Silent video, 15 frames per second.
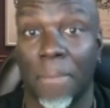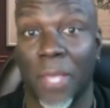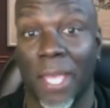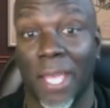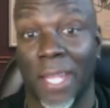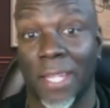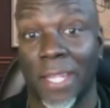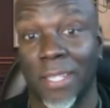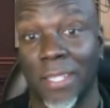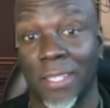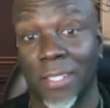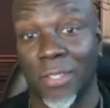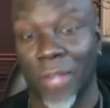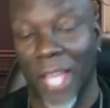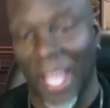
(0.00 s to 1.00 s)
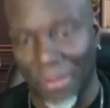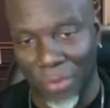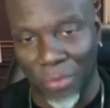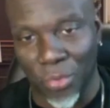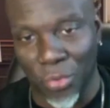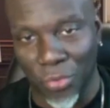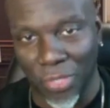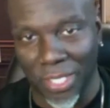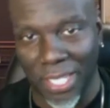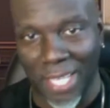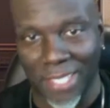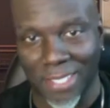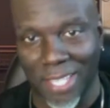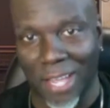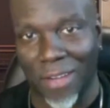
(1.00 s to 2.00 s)
And you know, I have a movie
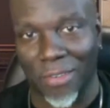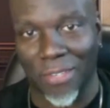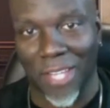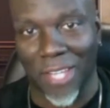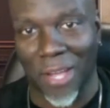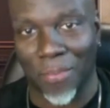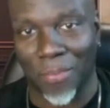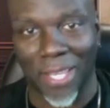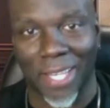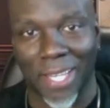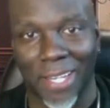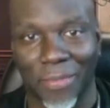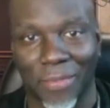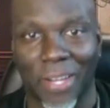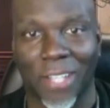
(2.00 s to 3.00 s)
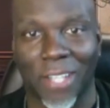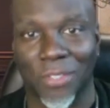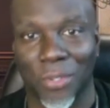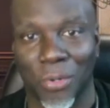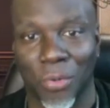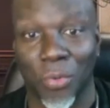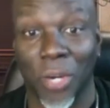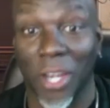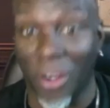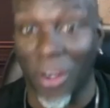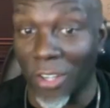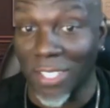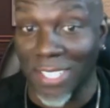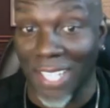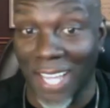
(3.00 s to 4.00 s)
that's out now playing on Fox. So Where
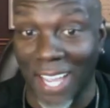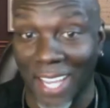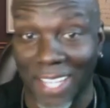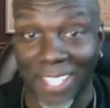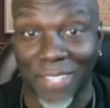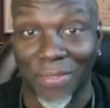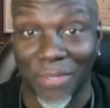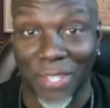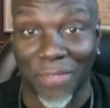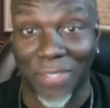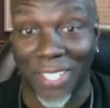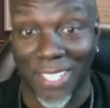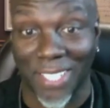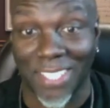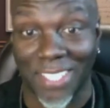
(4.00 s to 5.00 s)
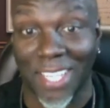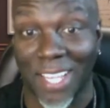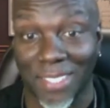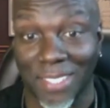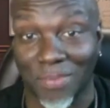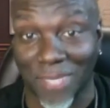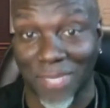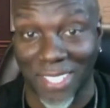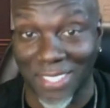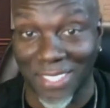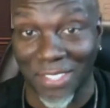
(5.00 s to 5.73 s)
Hearts Lie, if you ever get a chance, please go